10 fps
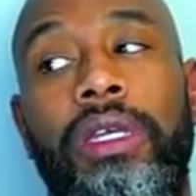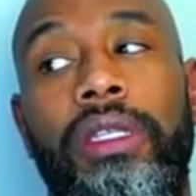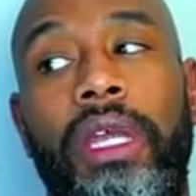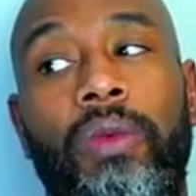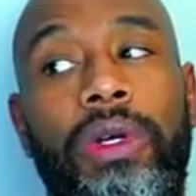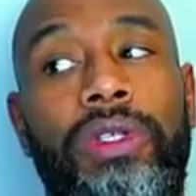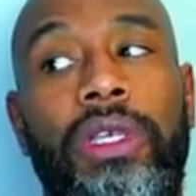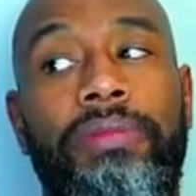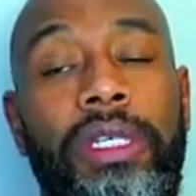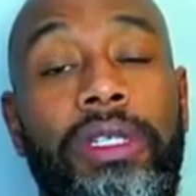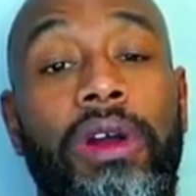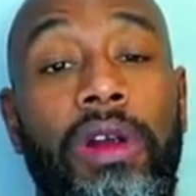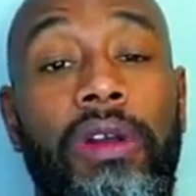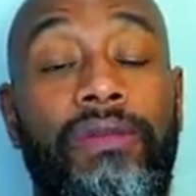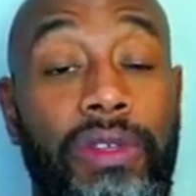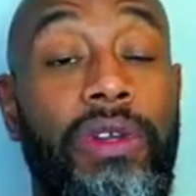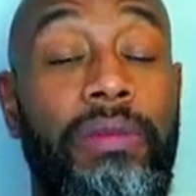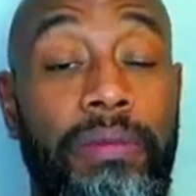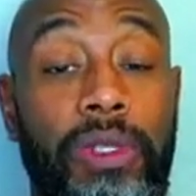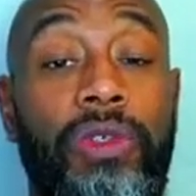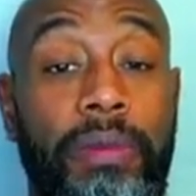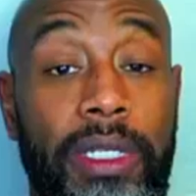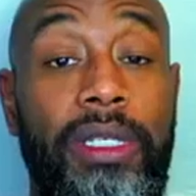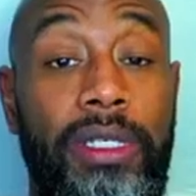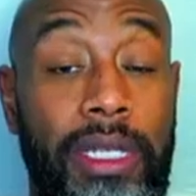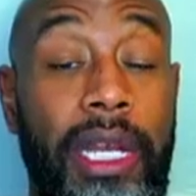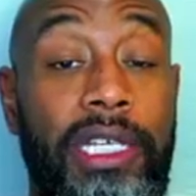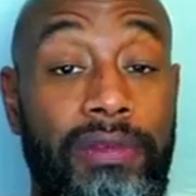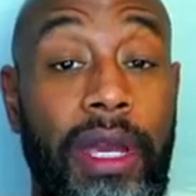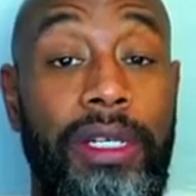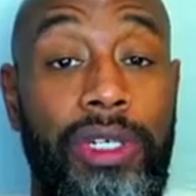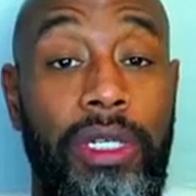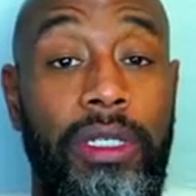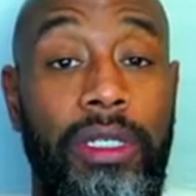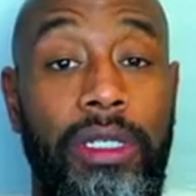They want something to hurt for their amusement and satisfaction.